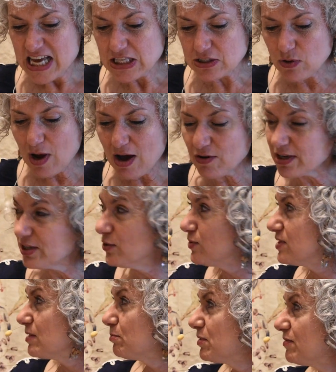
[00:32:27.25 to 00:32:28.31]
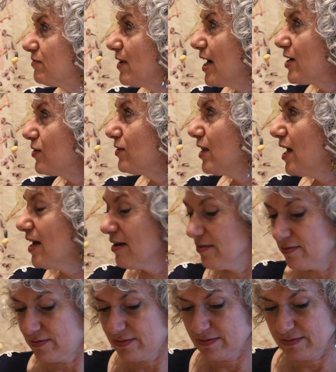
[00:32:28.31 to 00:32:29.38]
So how can you simplify your
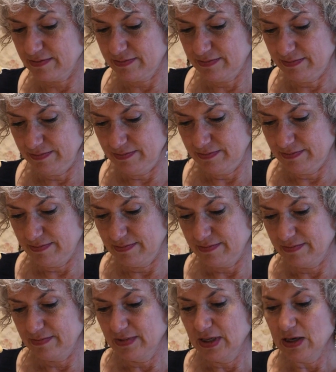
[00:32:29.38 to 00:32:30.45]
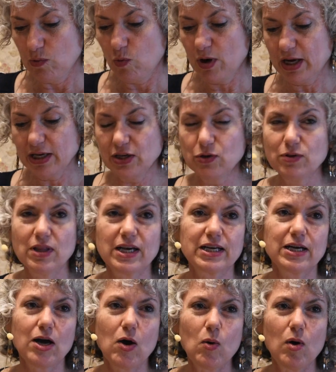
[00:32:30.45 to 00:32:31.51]
life? What can you
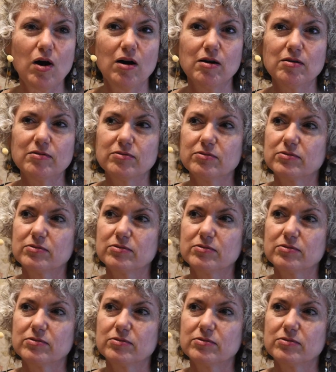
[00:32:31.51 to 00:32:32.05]
let go of?